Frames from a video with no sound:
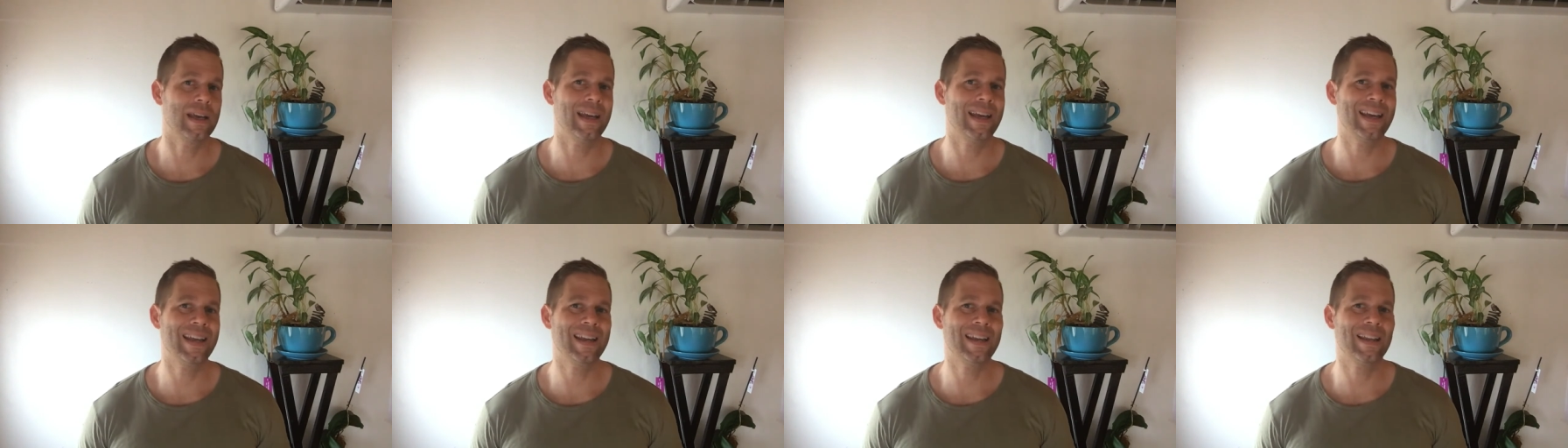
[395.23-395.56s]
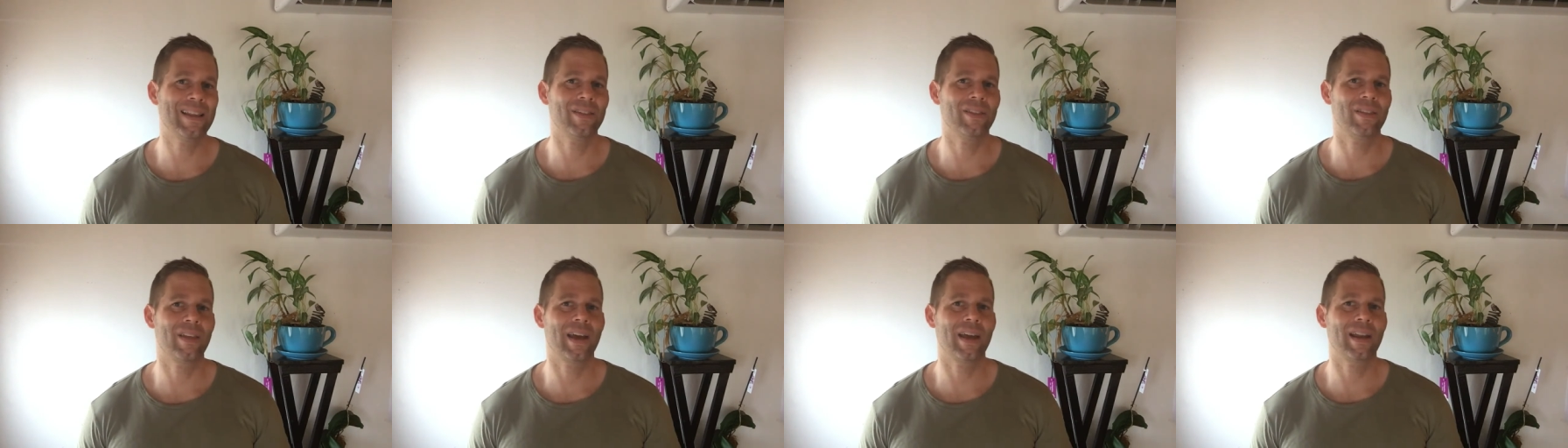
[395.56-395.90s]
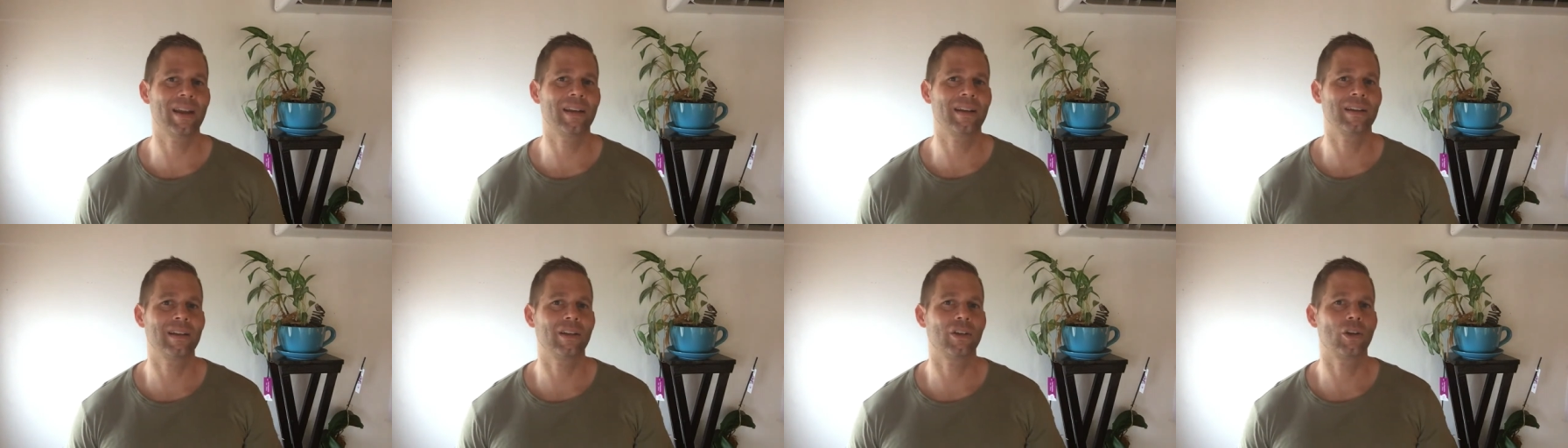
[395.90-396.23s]
in
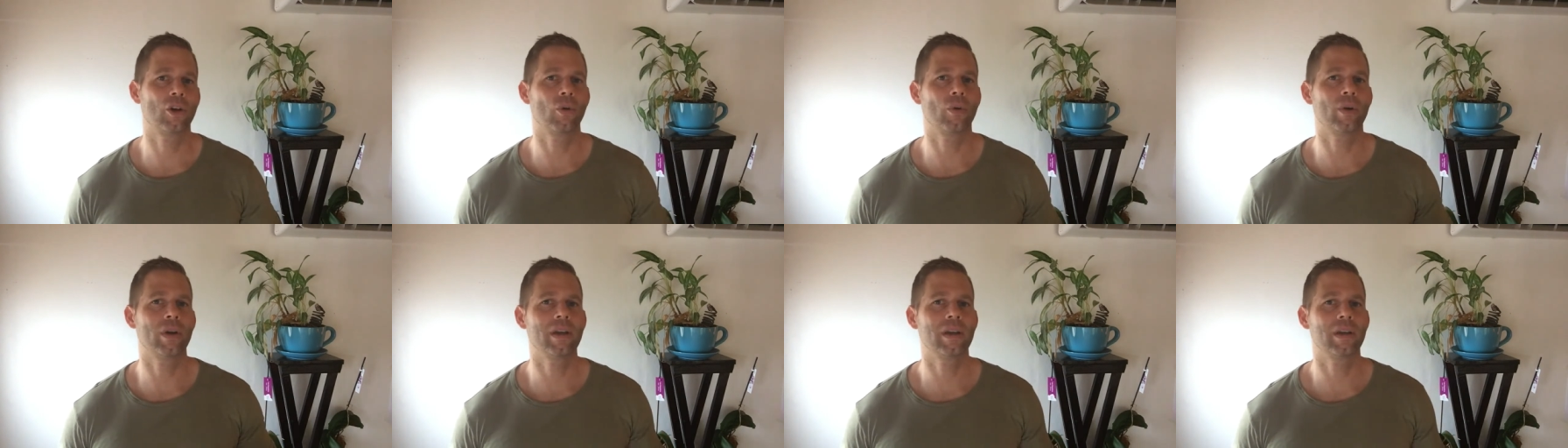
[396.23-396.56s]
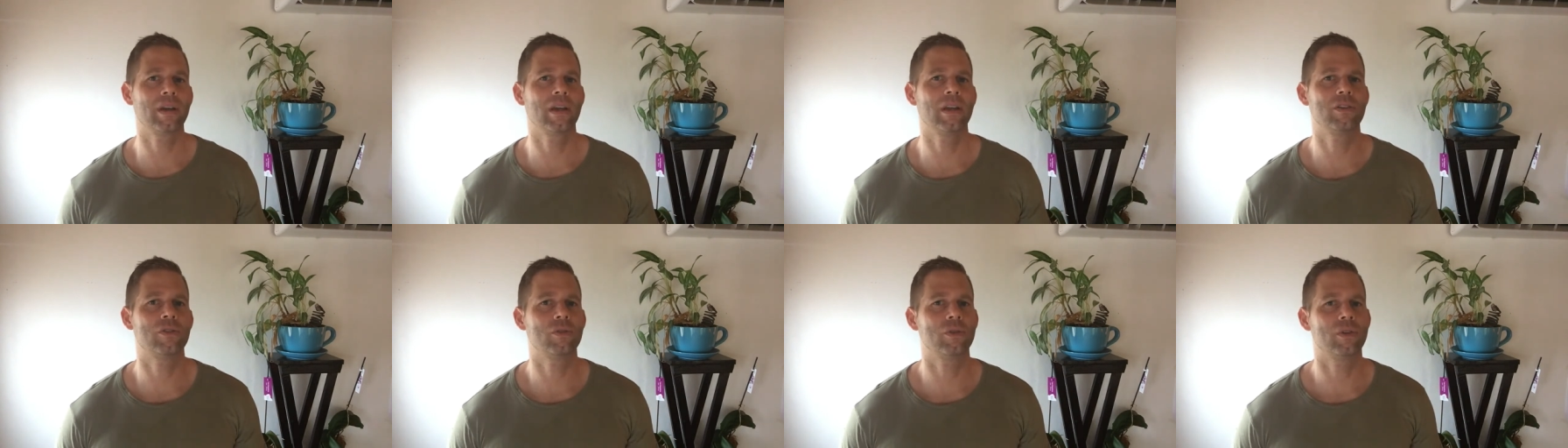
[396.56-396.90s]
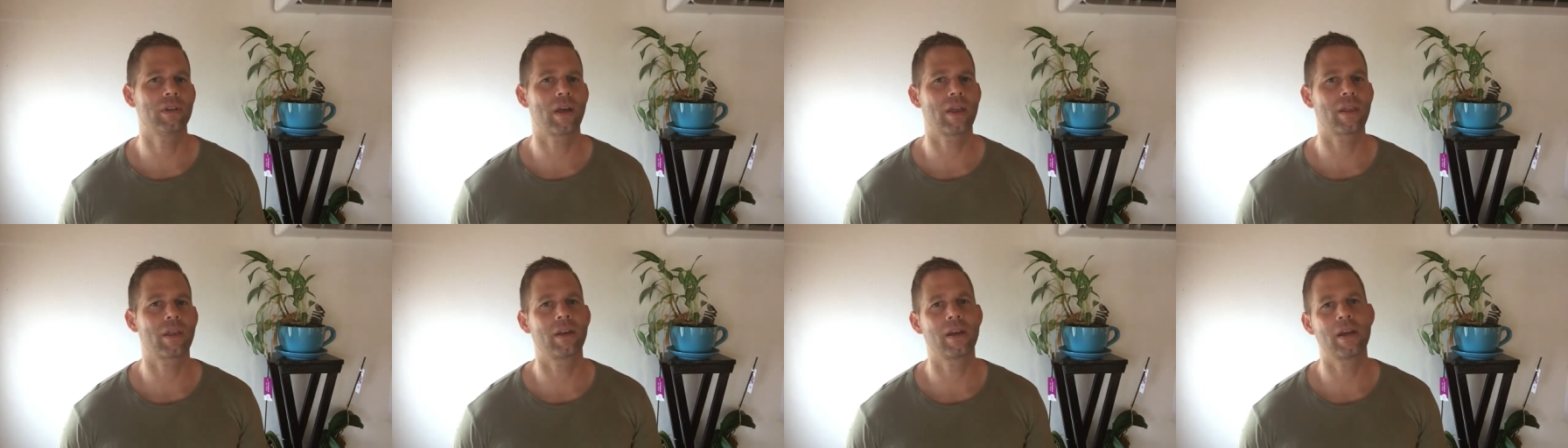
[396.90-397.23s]
than going into
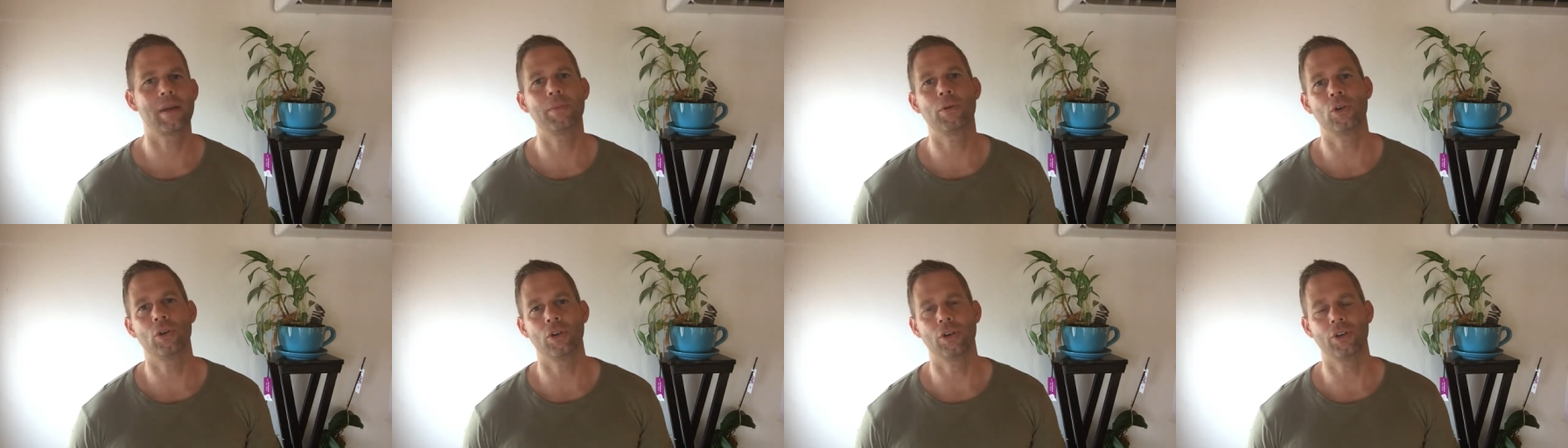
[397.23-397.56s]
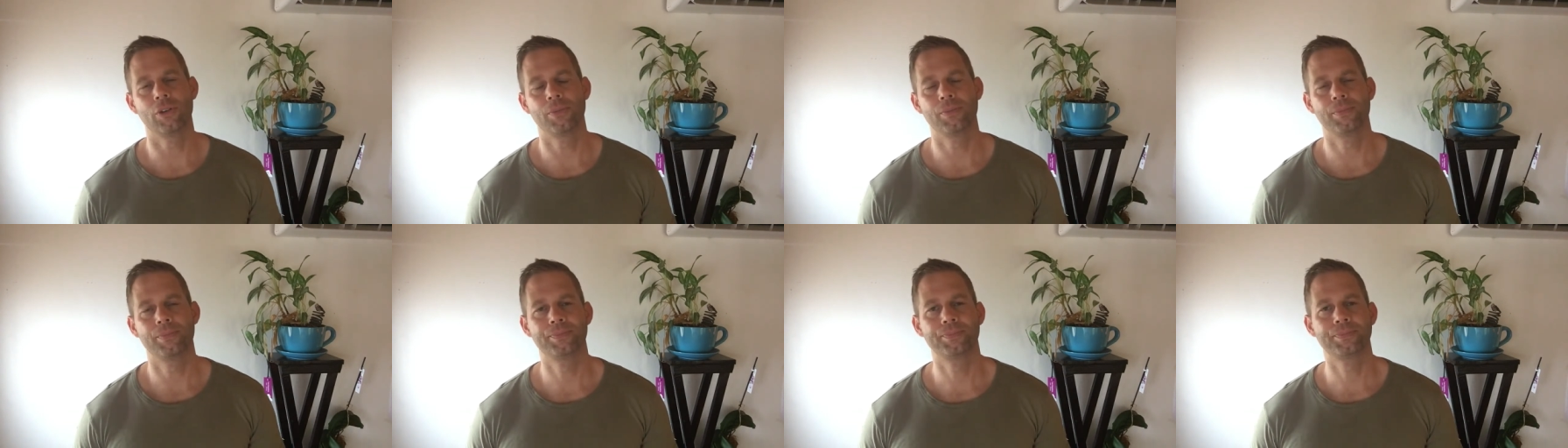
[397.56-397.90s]
another neighborhood.